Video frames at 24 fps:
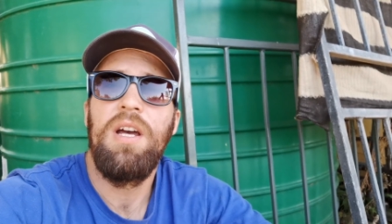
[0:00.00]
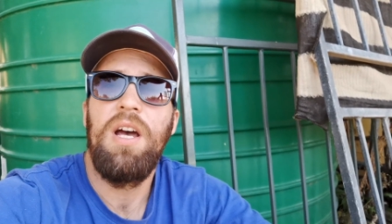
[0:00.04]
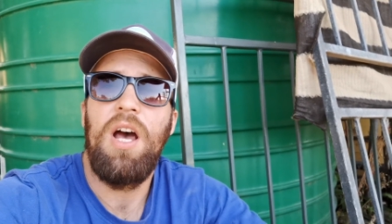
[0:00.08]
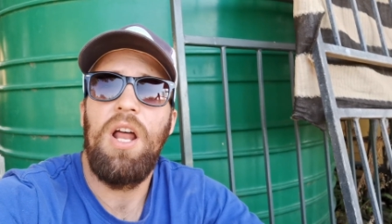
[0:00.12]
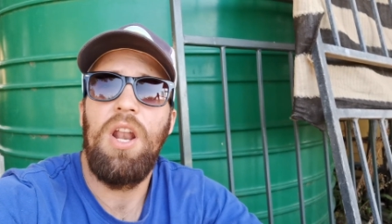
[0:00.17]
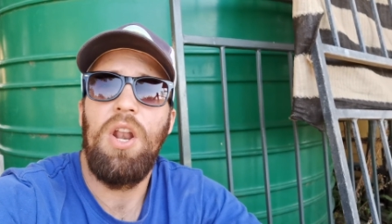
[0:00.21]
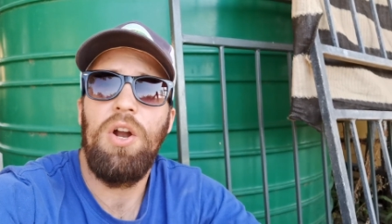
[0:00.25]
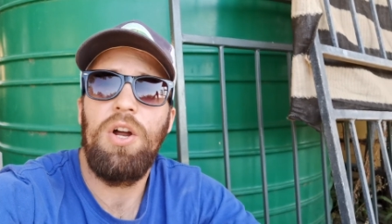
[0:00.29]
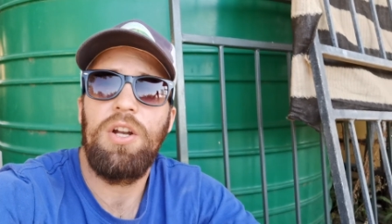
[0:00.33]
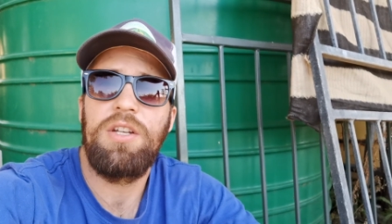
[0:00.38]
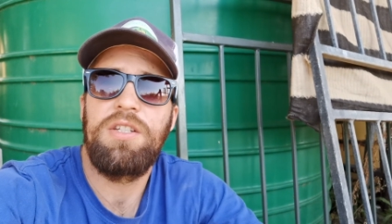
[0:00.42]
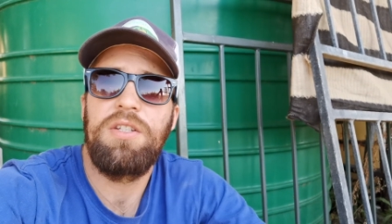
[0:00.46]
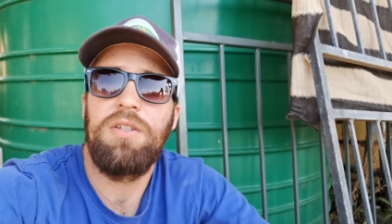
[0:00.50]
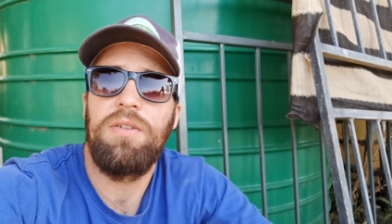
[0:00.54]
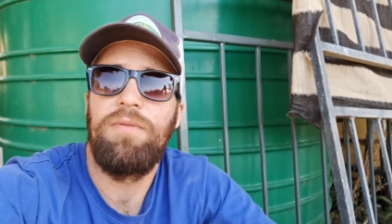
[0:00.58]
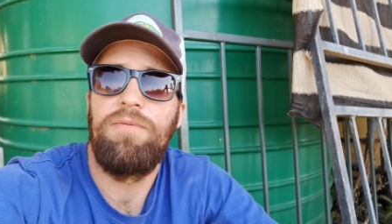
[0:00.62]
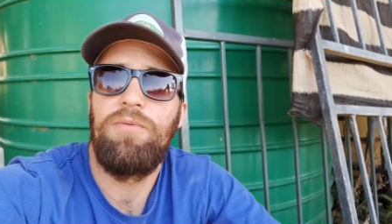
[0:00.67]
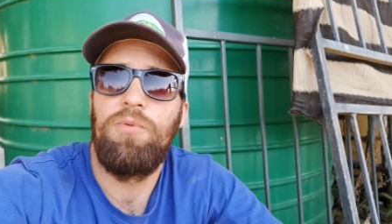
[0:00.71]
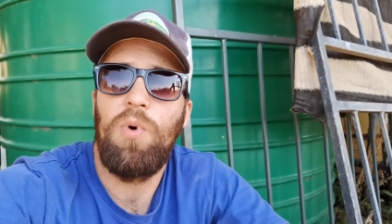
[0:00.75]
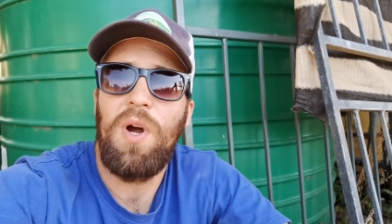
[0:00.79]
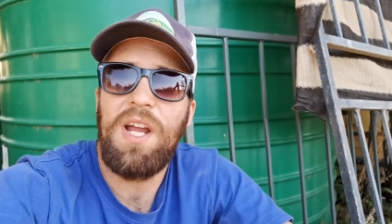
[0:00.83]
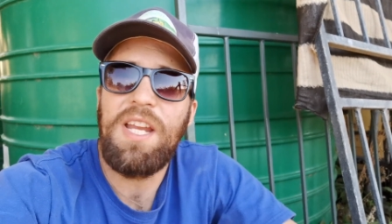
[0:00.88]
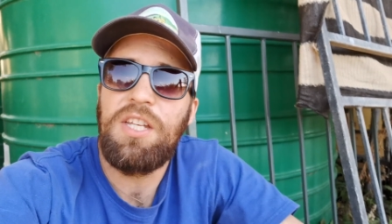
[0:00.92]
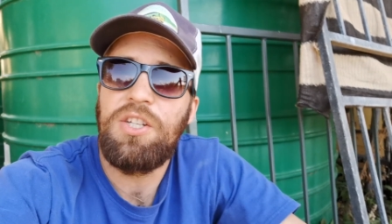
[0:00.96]
a lot of
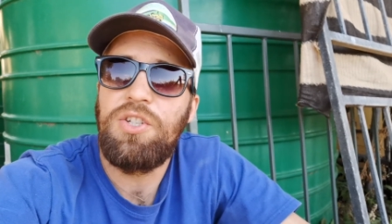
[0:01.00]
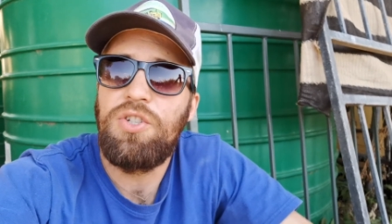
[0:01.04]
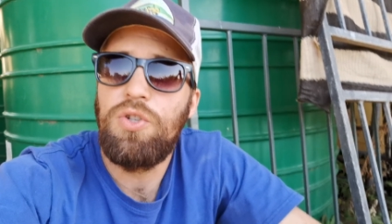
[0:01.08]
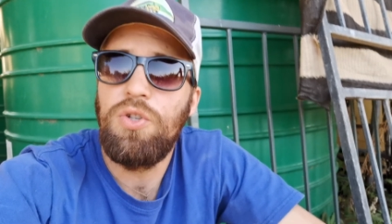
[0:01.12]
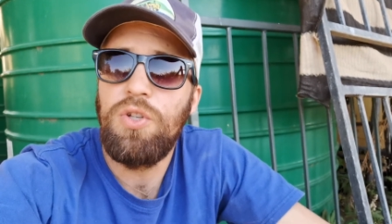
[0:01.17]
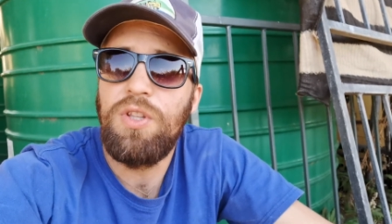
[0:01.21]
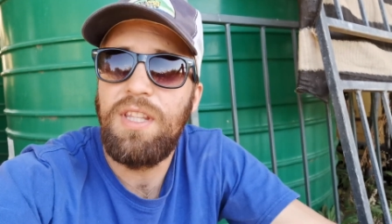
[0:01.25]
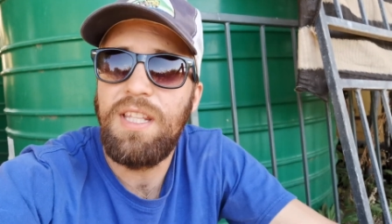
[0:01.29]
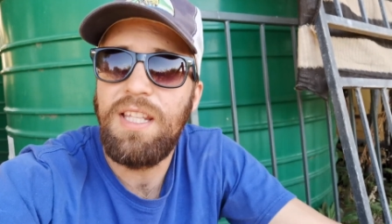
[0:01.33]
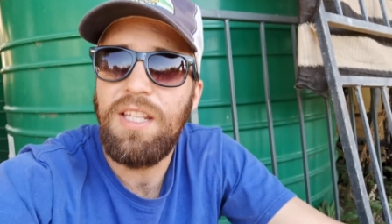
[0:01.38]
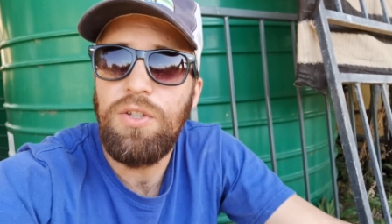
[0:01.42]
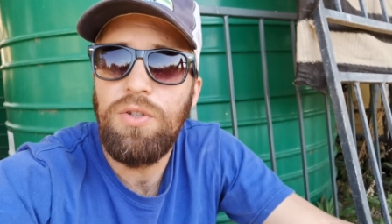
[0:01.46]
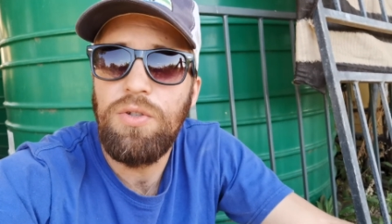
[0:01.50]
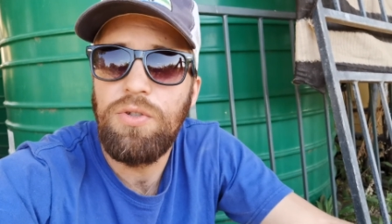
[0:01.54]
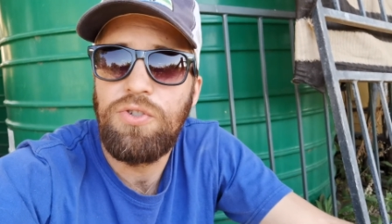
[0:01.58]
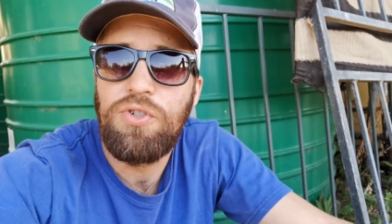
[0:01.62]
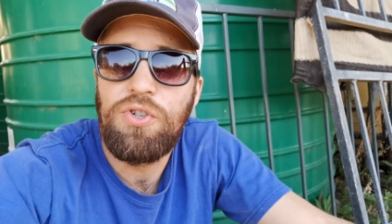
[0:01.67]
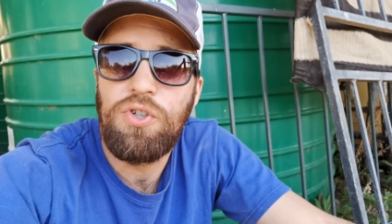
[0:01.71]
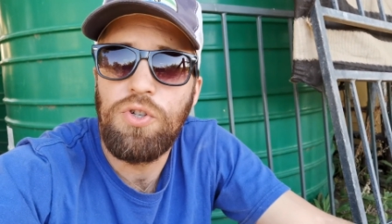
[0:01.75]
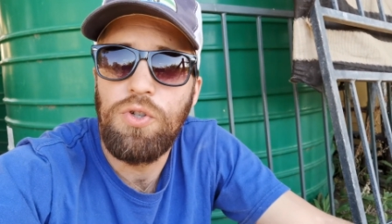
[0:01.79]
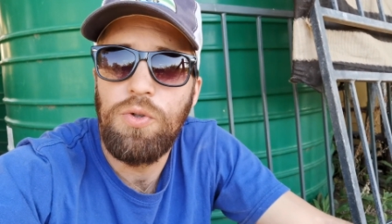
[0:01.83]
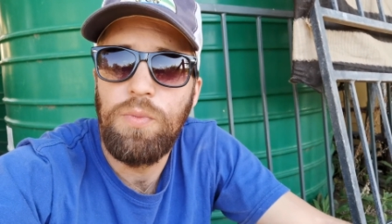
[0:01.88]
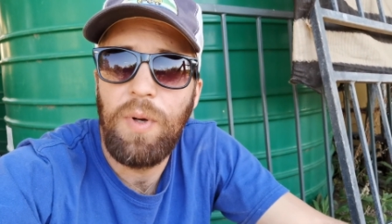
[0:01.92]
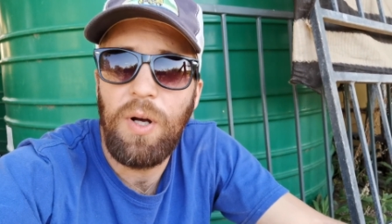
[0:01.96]
weight to the
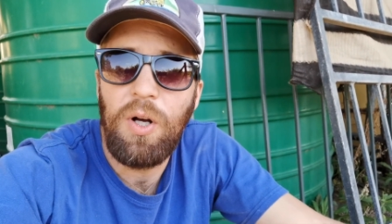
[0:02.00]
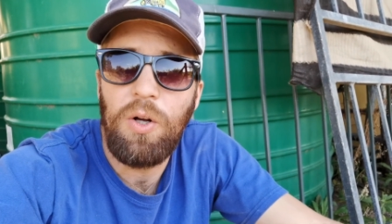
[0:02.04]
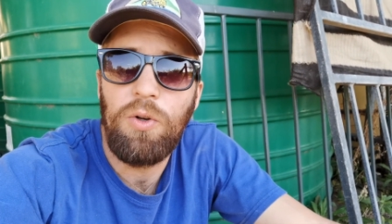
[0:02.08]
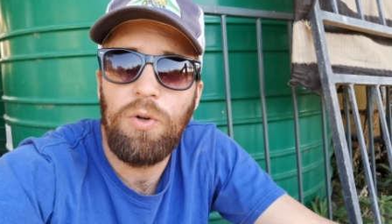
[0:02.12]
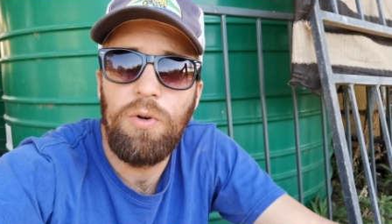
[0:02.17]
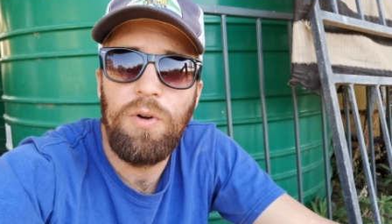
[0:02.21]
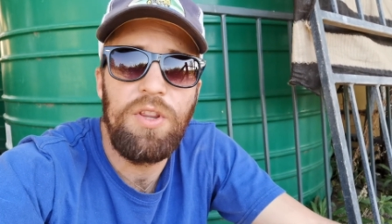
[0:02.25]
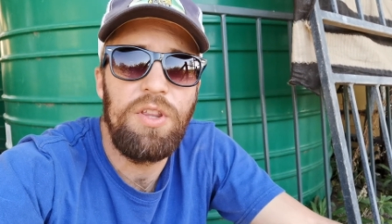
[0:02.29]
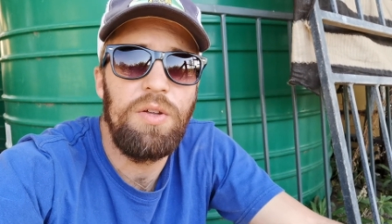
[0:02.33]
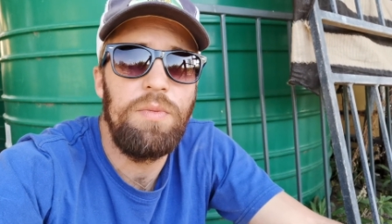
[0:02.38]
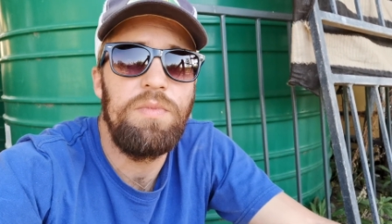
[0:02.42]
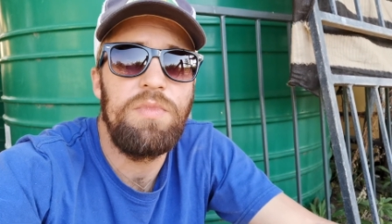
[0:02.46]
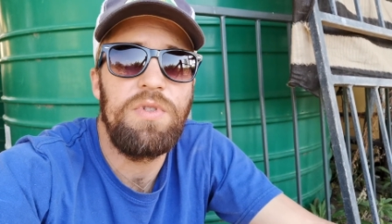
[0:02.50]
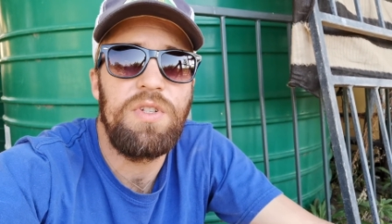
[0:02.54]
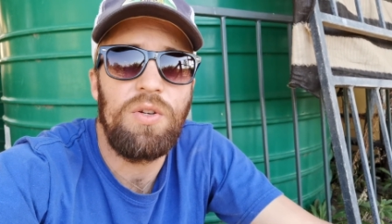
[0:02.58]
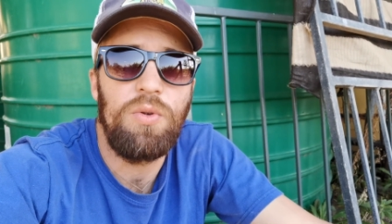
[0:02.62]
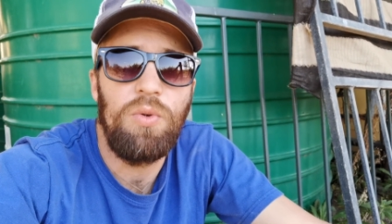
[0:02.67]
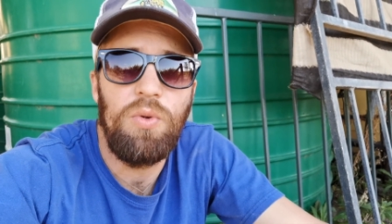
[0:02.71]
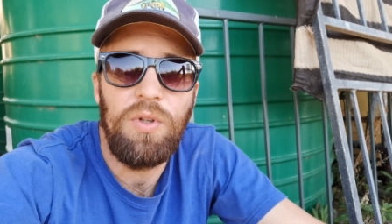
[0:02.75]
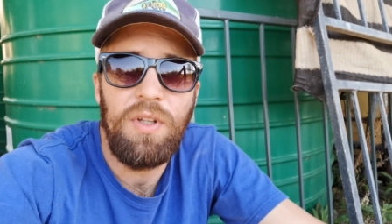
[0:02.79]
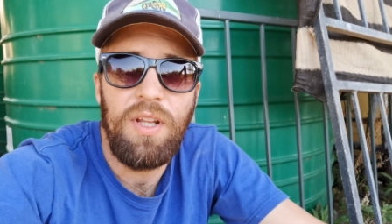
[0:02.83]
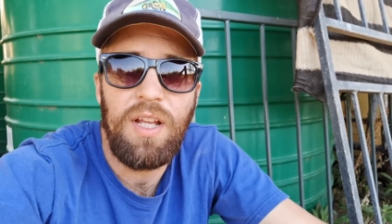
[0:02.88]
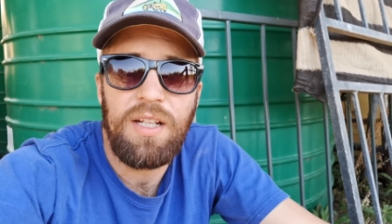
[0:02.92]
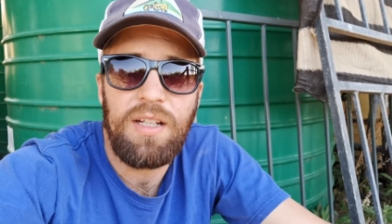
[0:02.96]
YouTube algorithms and
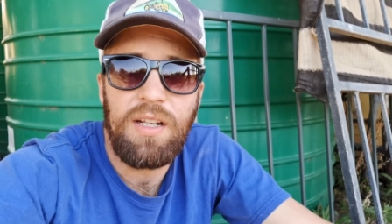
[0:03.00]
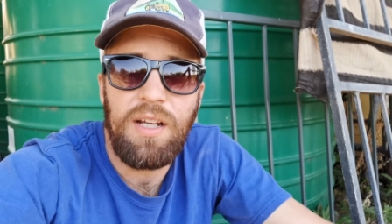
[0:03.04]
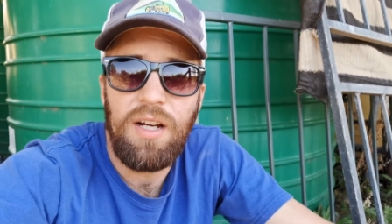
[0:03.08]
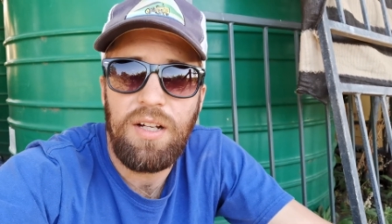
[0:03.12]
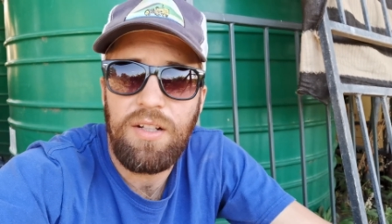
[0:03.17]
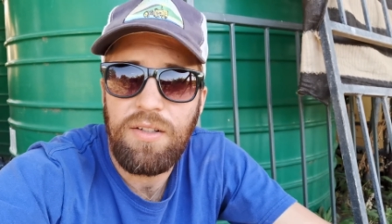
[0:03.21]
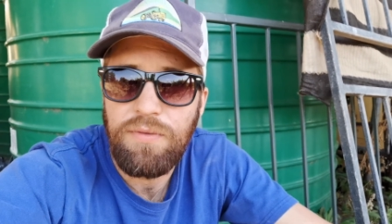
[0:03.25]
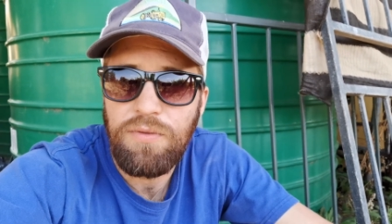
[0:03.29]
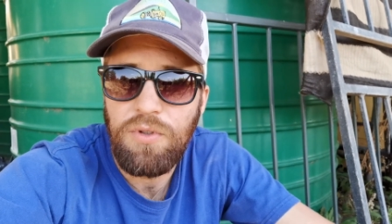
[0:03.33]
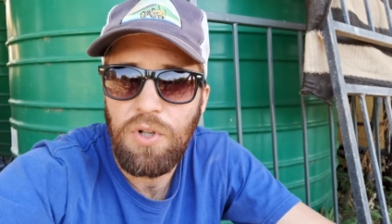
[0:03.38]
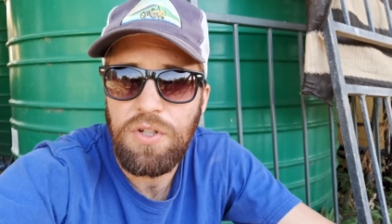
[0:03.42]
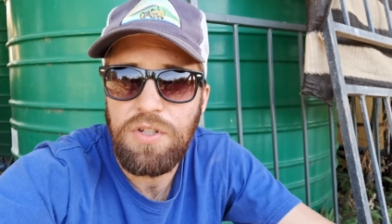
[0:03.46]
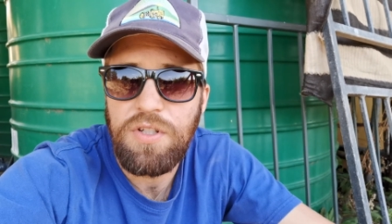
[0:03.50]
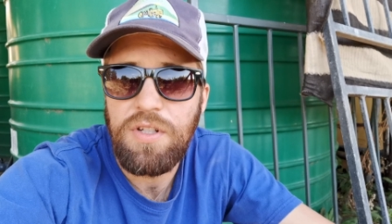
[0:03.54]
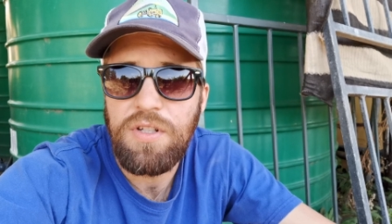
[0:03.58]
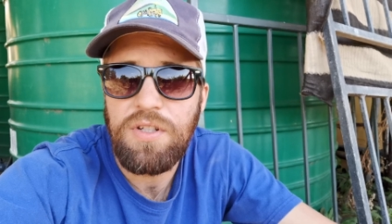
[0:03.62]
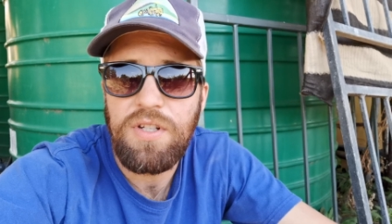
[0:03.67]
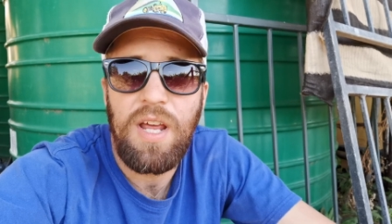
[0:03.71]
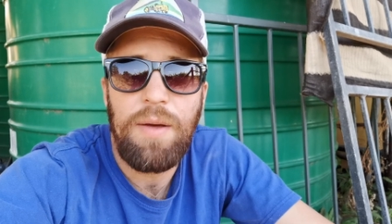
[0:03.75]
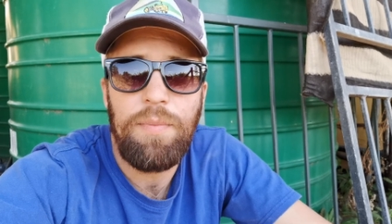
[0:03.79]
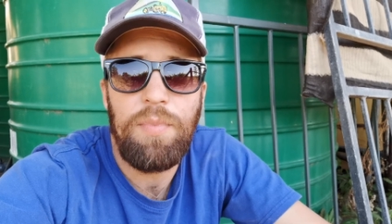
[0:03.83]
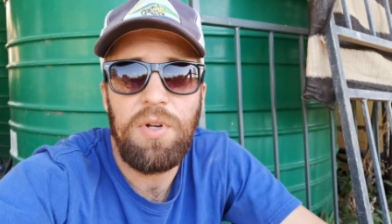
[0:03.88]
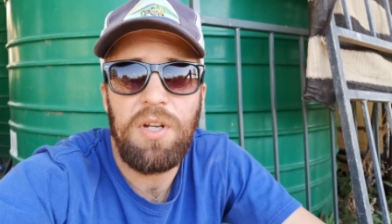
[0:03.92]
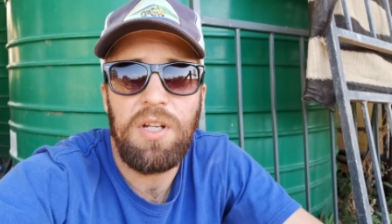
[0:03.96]
all that kind of nonsense
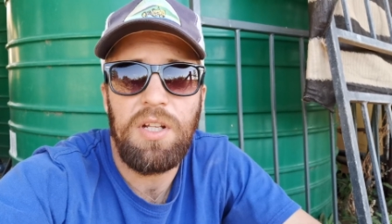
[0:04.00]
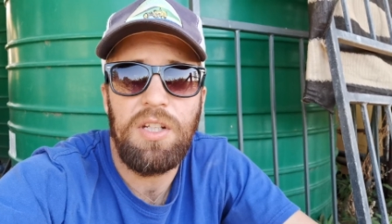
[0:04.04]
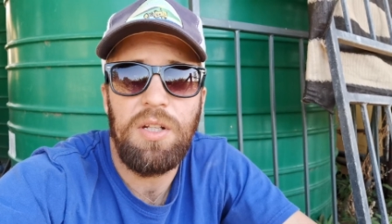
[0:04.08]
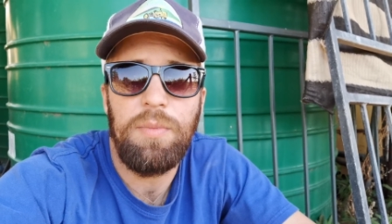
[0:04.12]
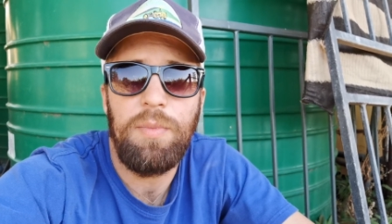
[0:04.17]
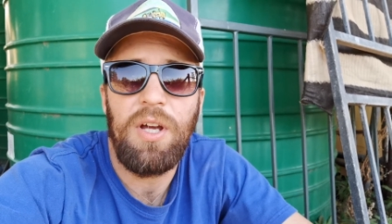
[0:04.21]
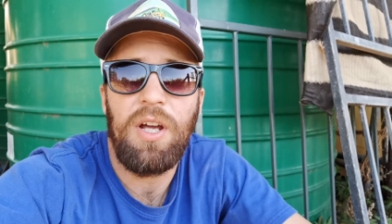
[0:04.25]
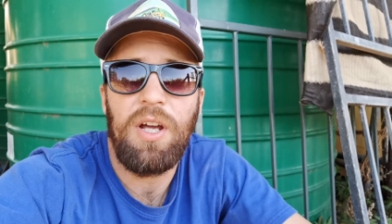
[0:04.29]
happening in the